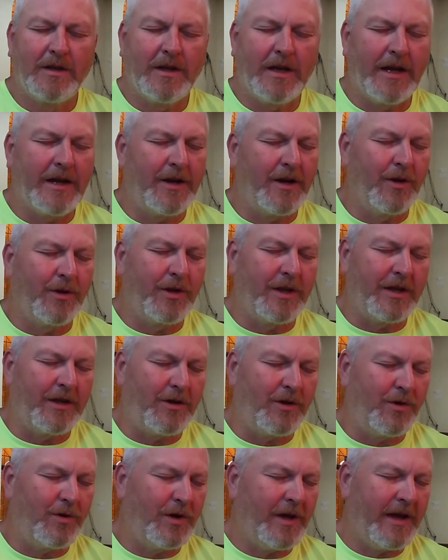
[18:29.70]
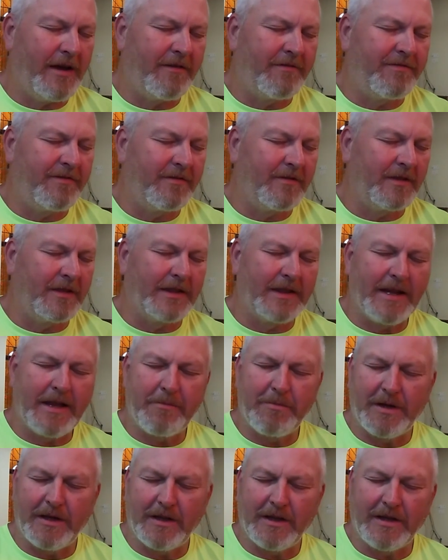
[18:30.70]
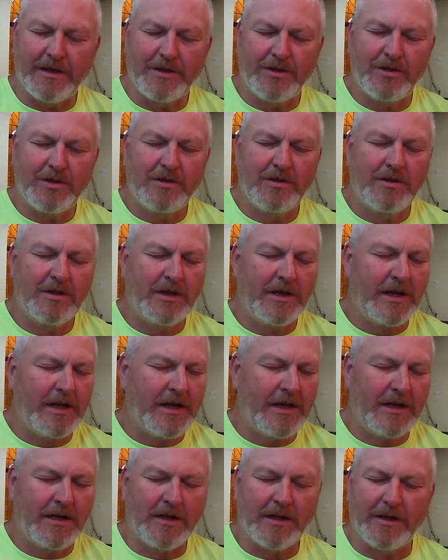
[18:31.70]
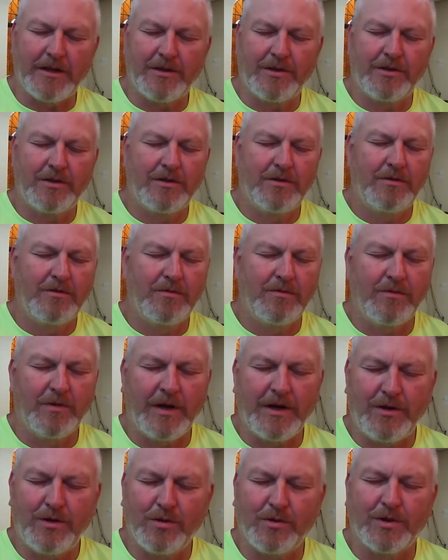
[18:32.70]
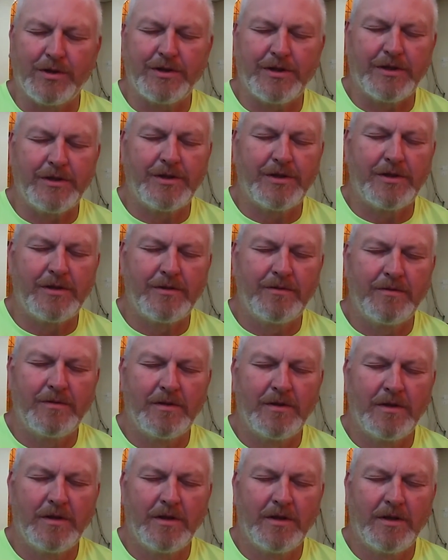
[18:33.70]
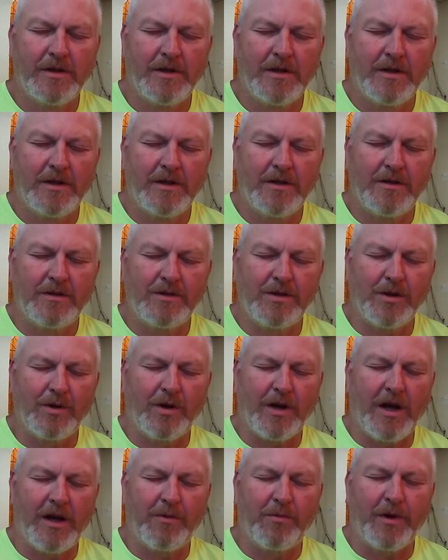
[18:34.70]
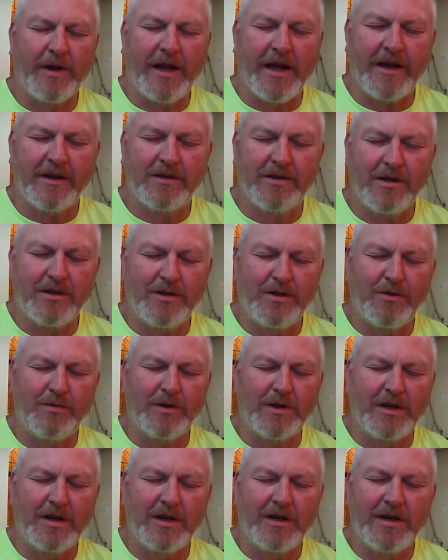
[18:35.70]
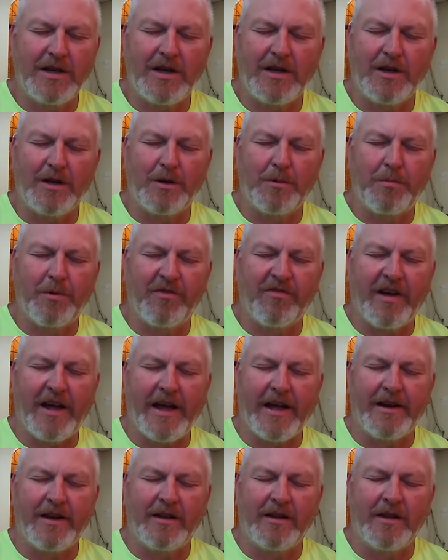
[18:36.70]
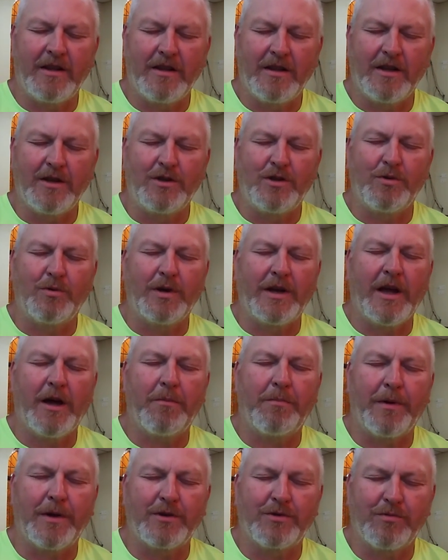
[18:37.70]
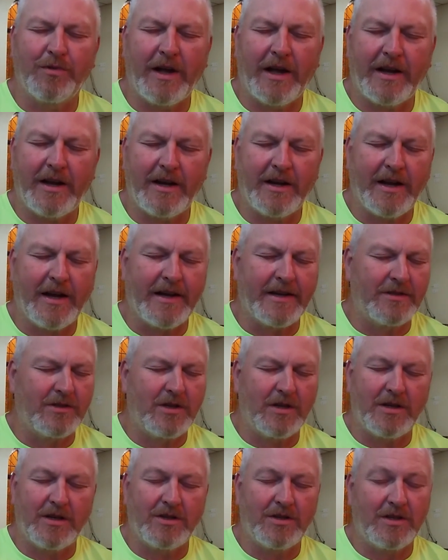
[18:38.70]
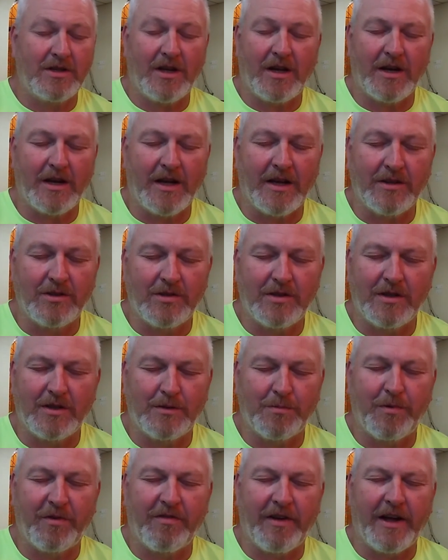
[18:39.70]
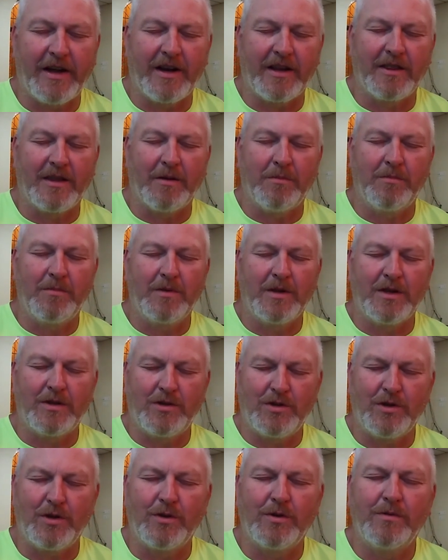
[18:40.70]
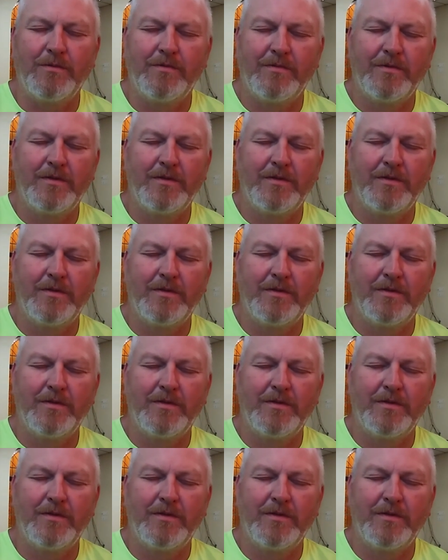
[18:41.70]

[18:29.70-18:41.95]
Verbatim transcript: I know that you have limitless, endless resources. And so, God, we ask that you would continue to provide and that you would help us recognize that it's not us that's providing them, it's you.